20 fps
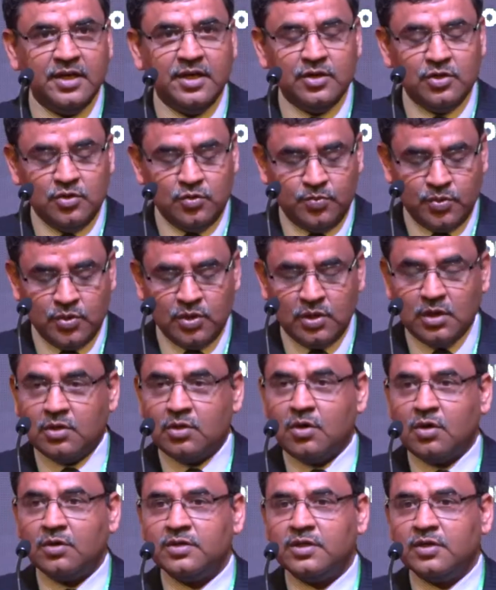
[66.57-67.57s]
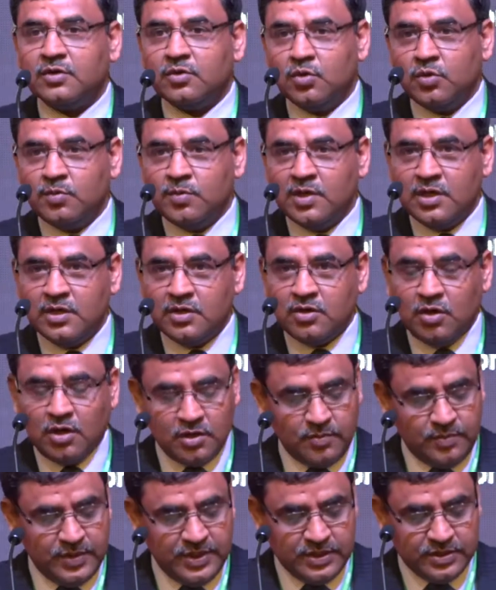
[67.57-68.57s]
to pull along the global
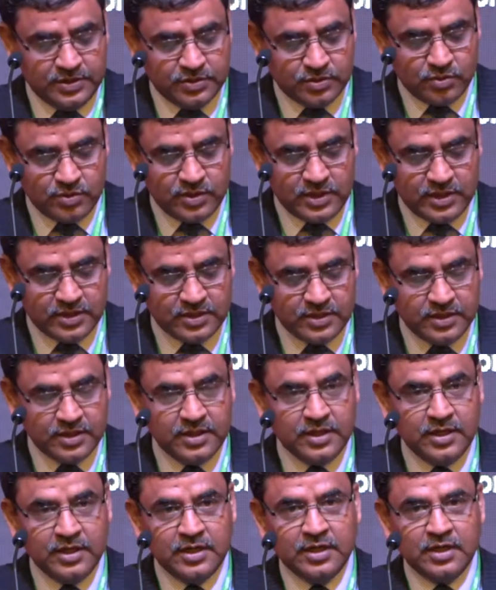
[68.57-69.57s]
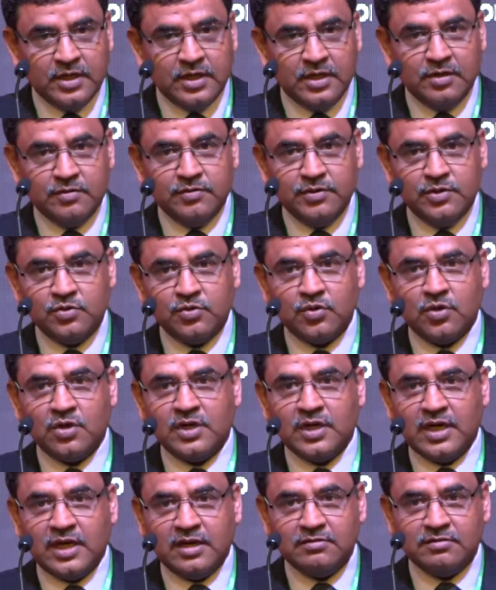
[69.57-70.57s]
economy so that we do not
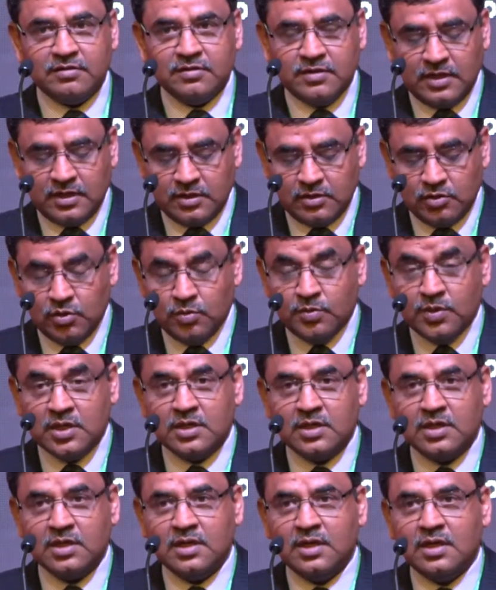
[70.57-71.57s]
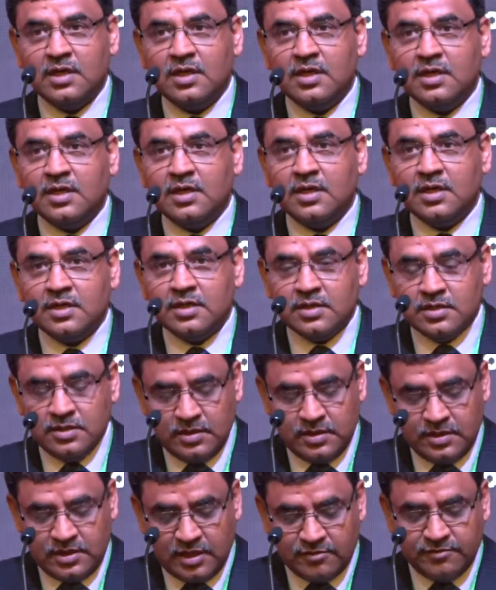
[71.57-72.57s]
have a global
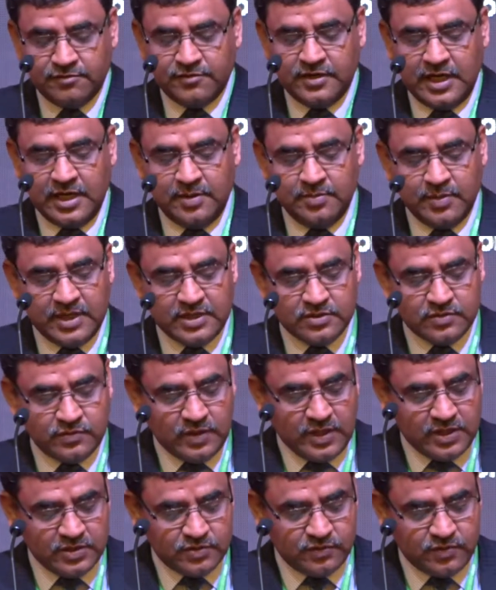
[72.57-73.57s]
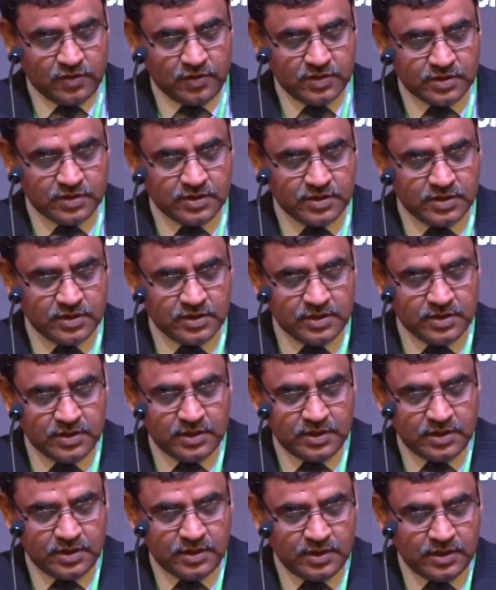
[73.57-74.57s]
tough time as was
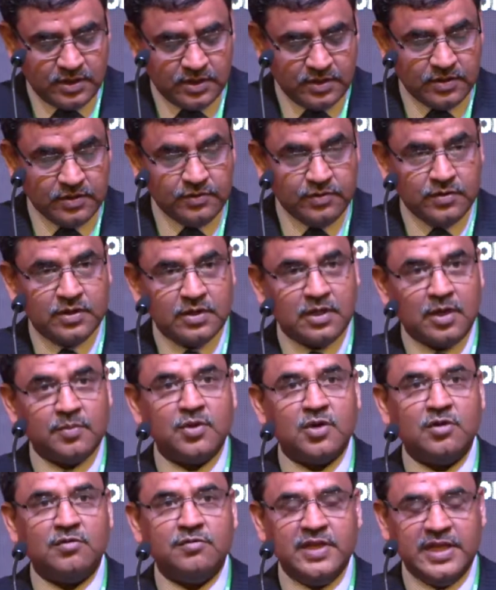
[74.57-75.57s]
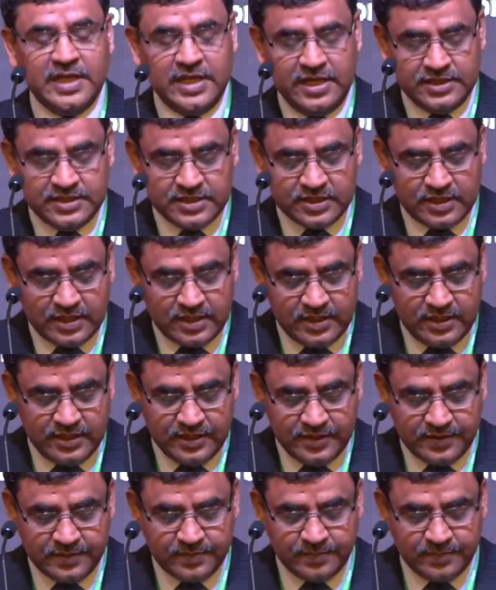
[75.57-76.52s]
a couple of decades earlier.